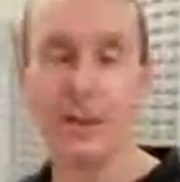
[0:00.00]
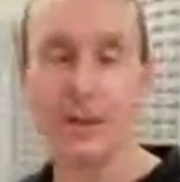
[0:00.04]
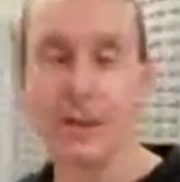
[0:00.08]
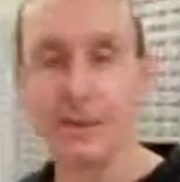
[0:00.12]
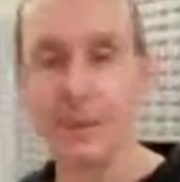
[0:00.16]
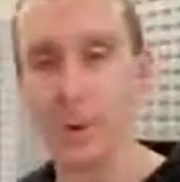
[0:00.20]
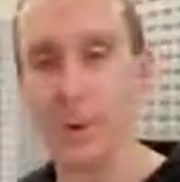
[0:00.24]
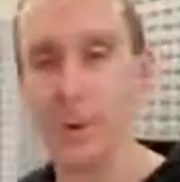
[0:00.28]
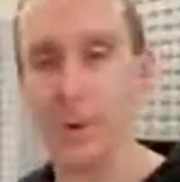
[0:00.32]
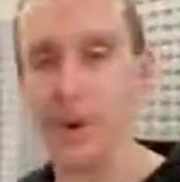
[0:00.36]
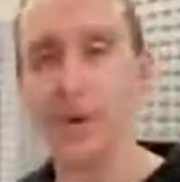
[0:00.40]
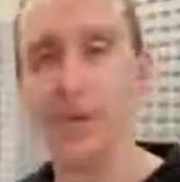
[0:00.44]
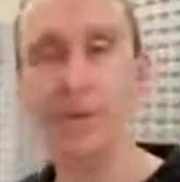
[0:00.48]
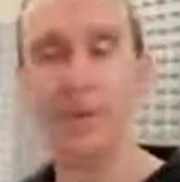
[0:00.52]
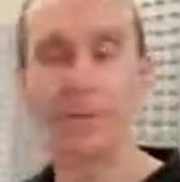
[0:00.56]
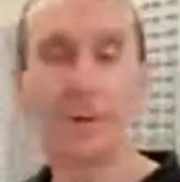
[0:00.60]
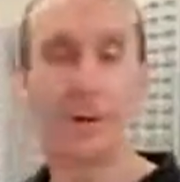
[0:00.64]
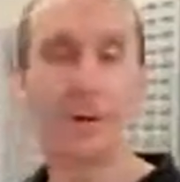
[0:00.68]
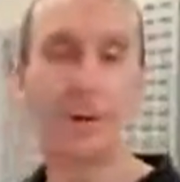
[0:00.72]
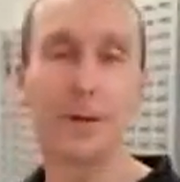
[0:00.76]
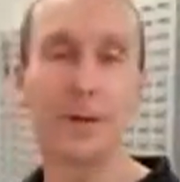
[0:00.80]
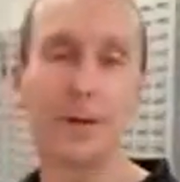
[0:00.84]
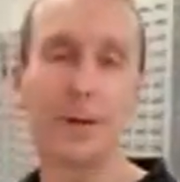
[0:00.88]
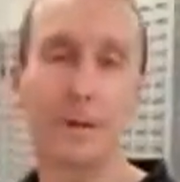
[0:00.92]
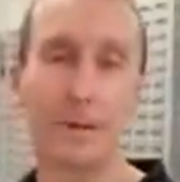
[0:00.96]
The more
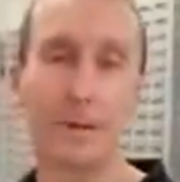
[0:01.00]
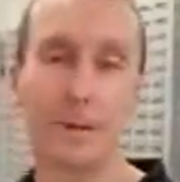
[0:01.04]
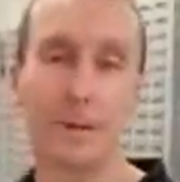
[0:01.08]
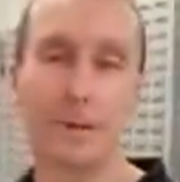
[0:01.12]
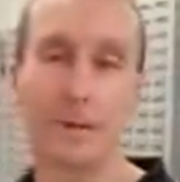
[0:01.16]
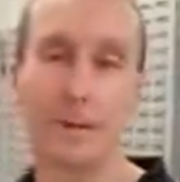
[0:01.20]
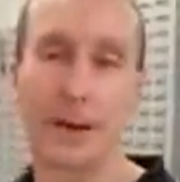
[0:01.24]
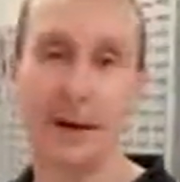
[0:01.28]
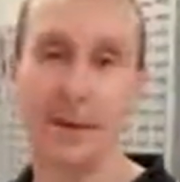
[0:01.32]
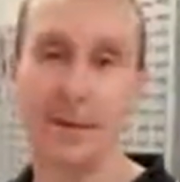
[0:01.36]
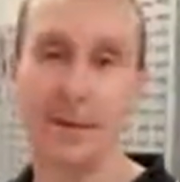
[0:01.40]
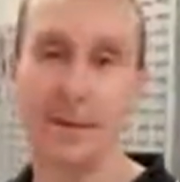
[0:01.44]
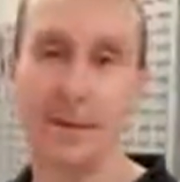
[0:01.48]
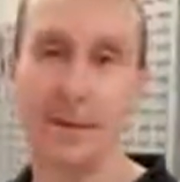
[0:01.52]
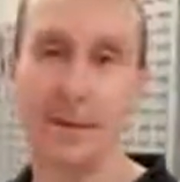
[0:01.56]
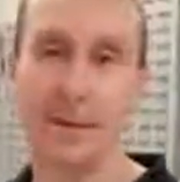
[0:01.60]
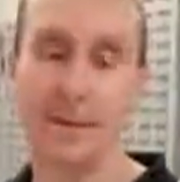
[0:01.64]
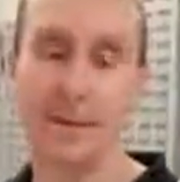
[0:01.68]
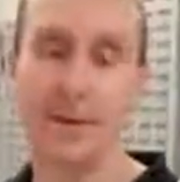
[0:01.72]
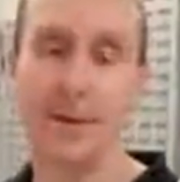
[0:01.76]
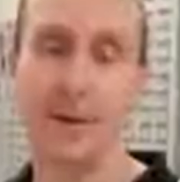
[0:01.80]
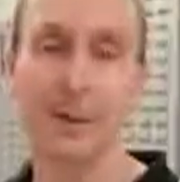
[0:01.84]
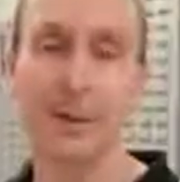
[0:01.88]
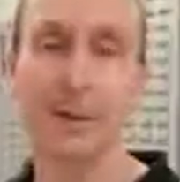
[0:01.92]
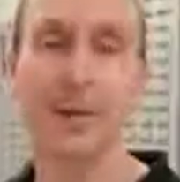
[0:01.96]
airflow you can get past that
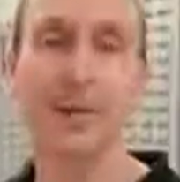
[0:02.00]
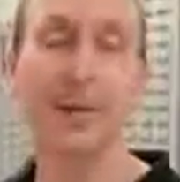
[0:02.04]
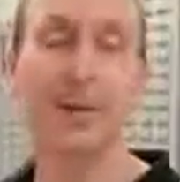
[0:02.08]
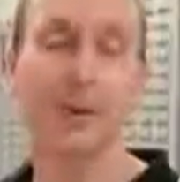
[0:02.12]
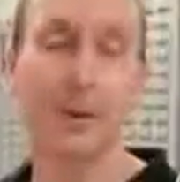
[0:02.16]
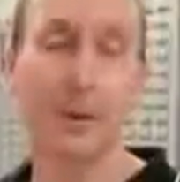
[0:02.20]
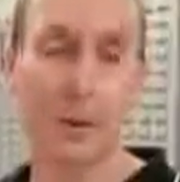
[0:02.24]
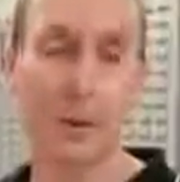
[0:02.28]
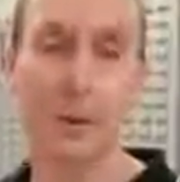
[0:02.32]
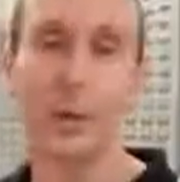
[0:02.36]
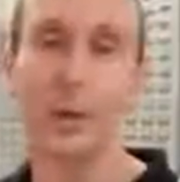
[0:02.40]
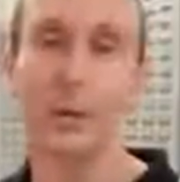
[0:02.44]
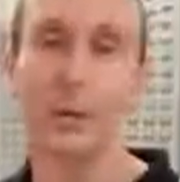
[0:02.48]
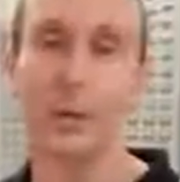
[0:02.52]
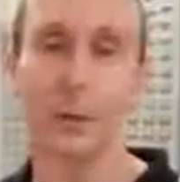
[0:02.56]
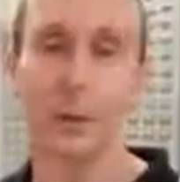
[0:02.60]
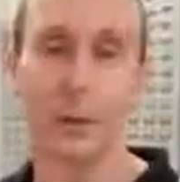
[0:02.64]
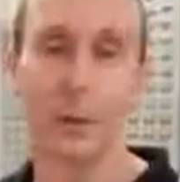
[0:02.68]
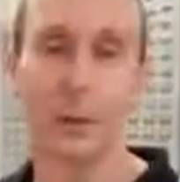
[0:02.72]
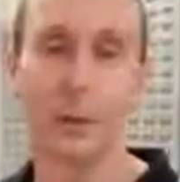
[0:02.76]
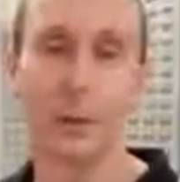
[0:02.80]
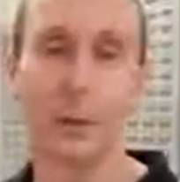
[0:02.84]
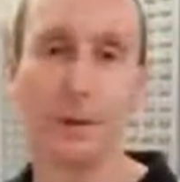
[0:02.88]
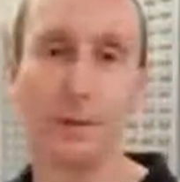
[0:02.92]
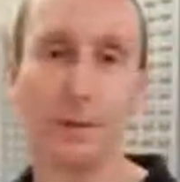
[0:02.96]
print, the quicker it
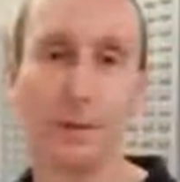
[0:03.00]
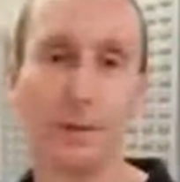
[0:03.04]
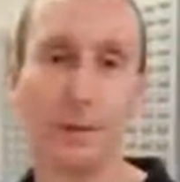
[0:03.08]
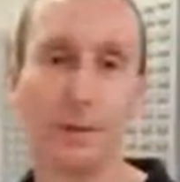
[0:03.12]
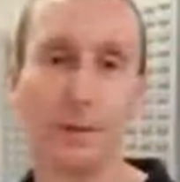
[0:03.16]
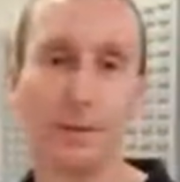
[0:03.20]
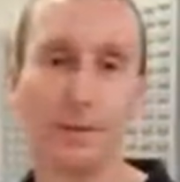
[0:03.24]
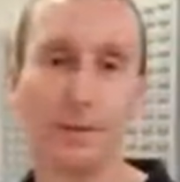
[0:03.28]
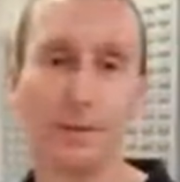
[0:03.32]
will cure.